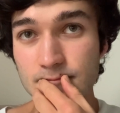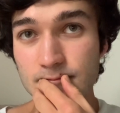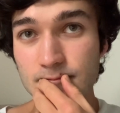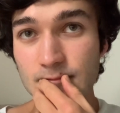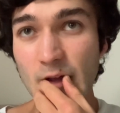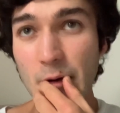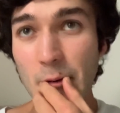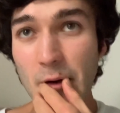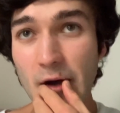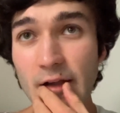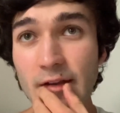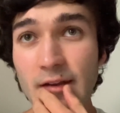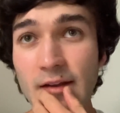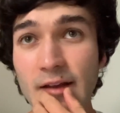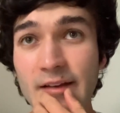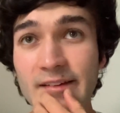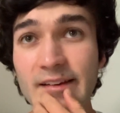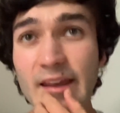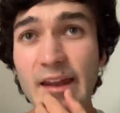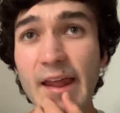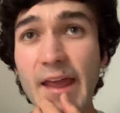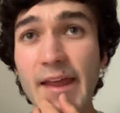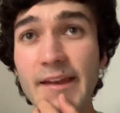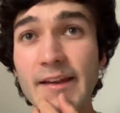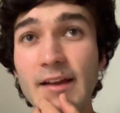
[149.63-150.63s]
Come on.
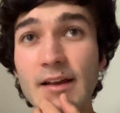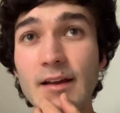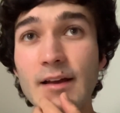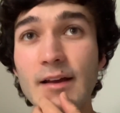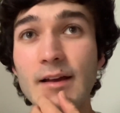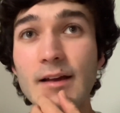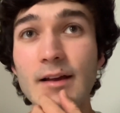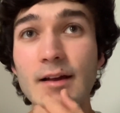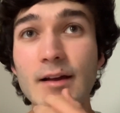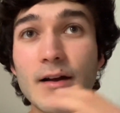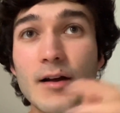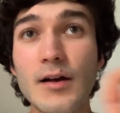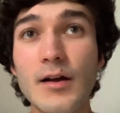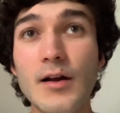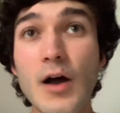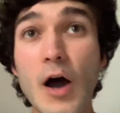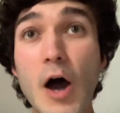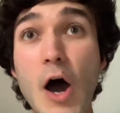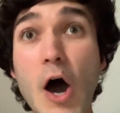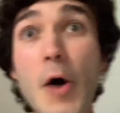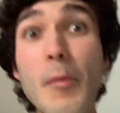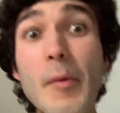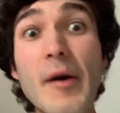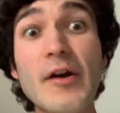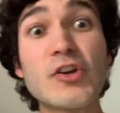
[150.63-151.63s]
Get in.
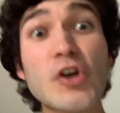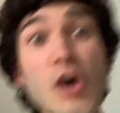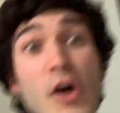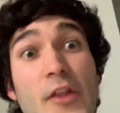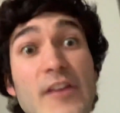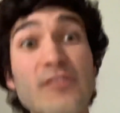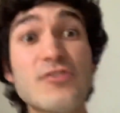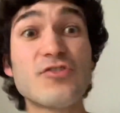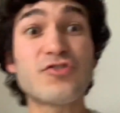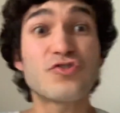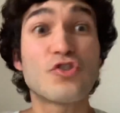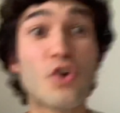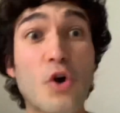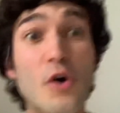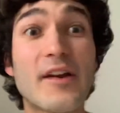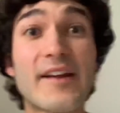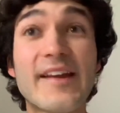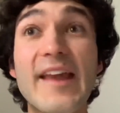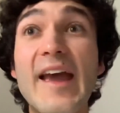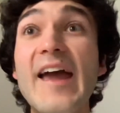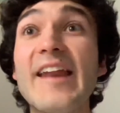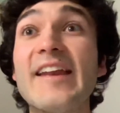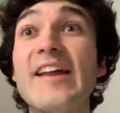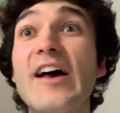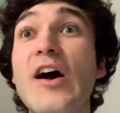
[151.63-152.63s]
Oh my God, they just scored
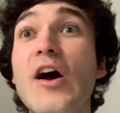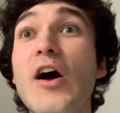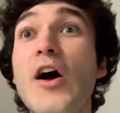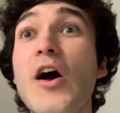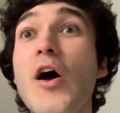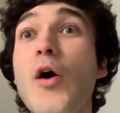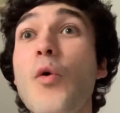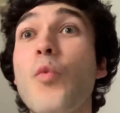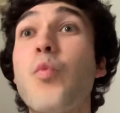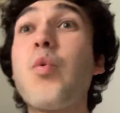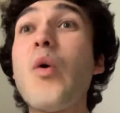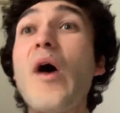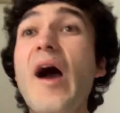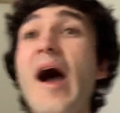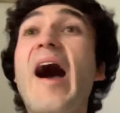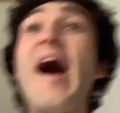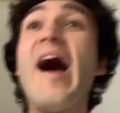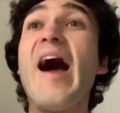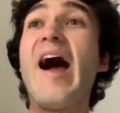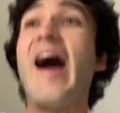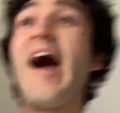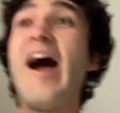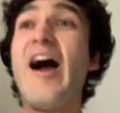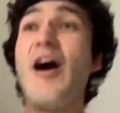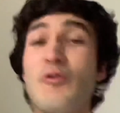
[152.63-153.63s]
again.
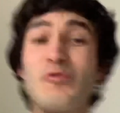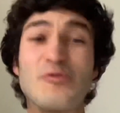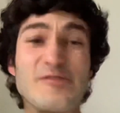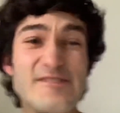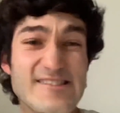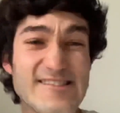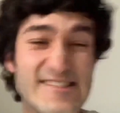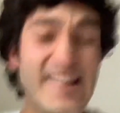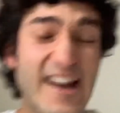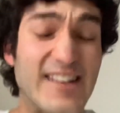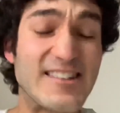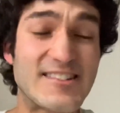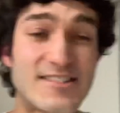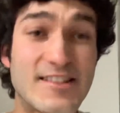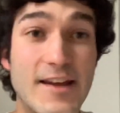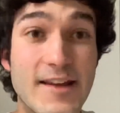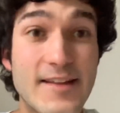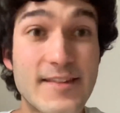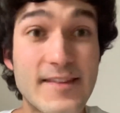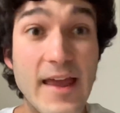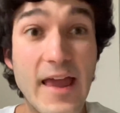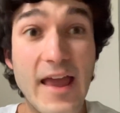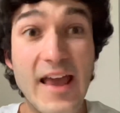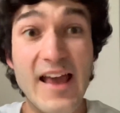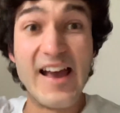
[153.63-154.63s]
Wow. Get
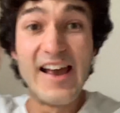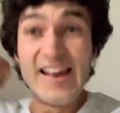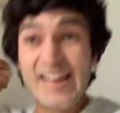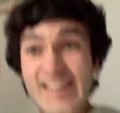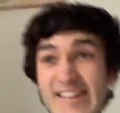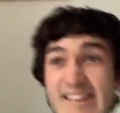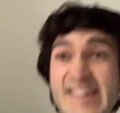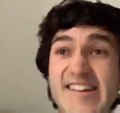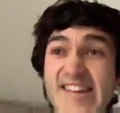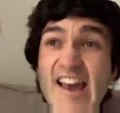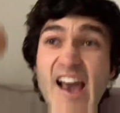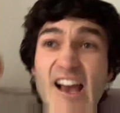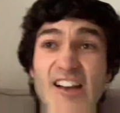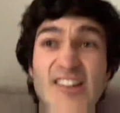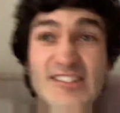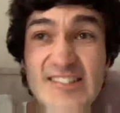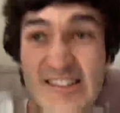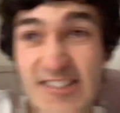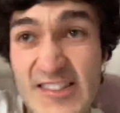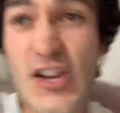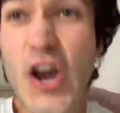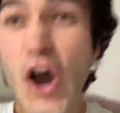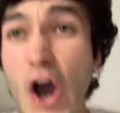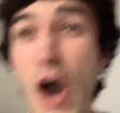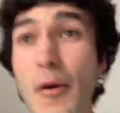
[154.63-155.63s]
in there. Yes.
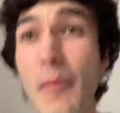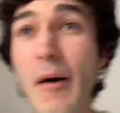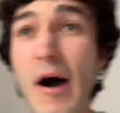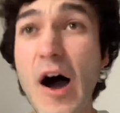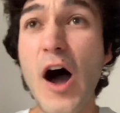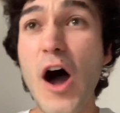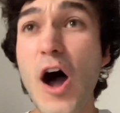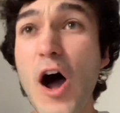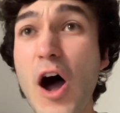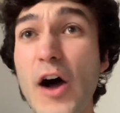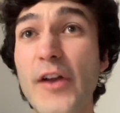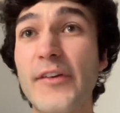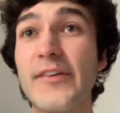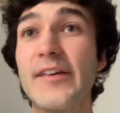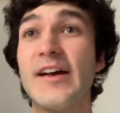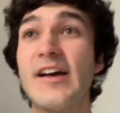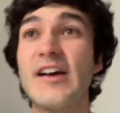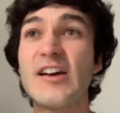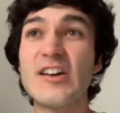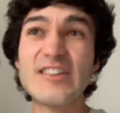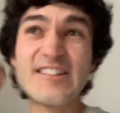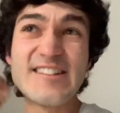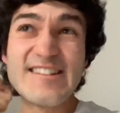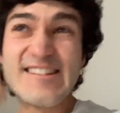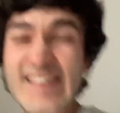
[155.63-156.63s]
Come on.
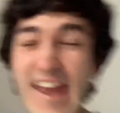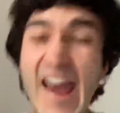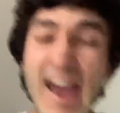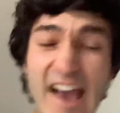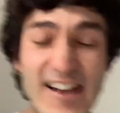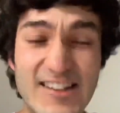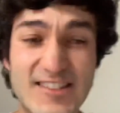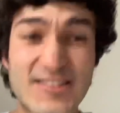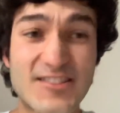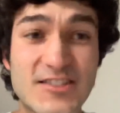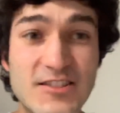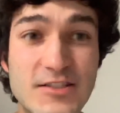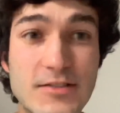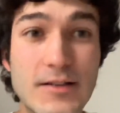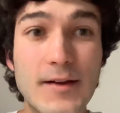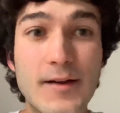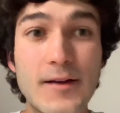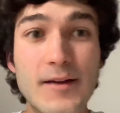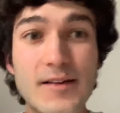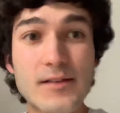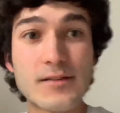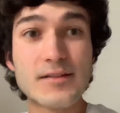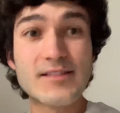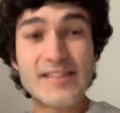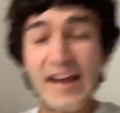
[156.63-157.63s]
Yes.
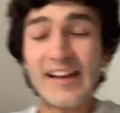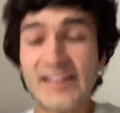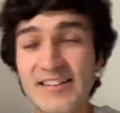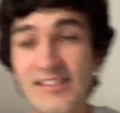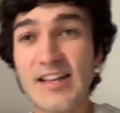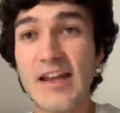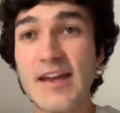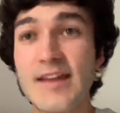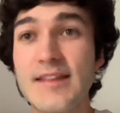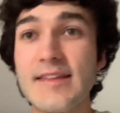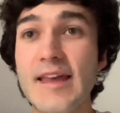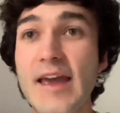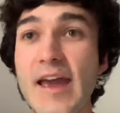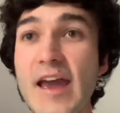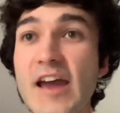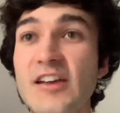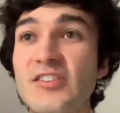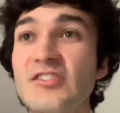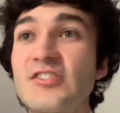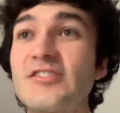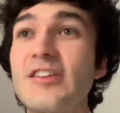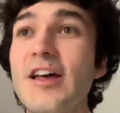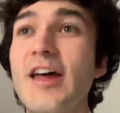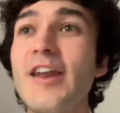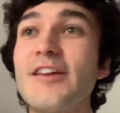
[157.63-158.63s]
Get in there.
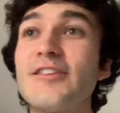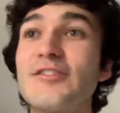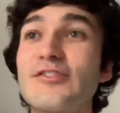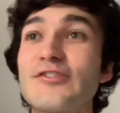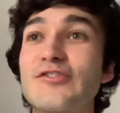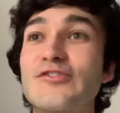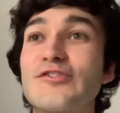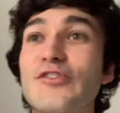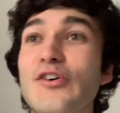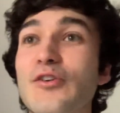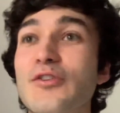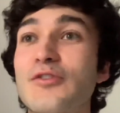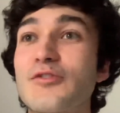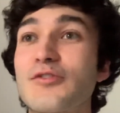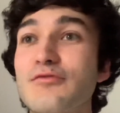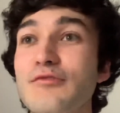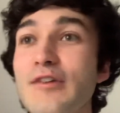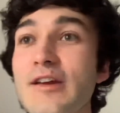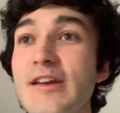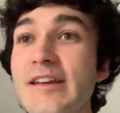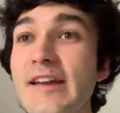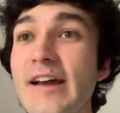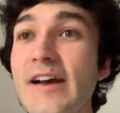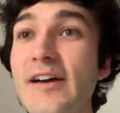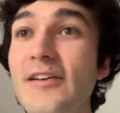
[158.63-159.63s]
Sterling just scored
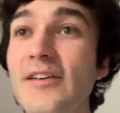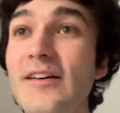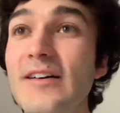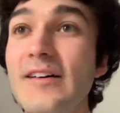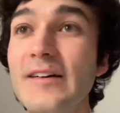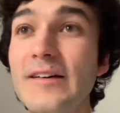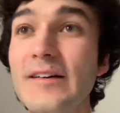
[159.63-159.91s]
3-0.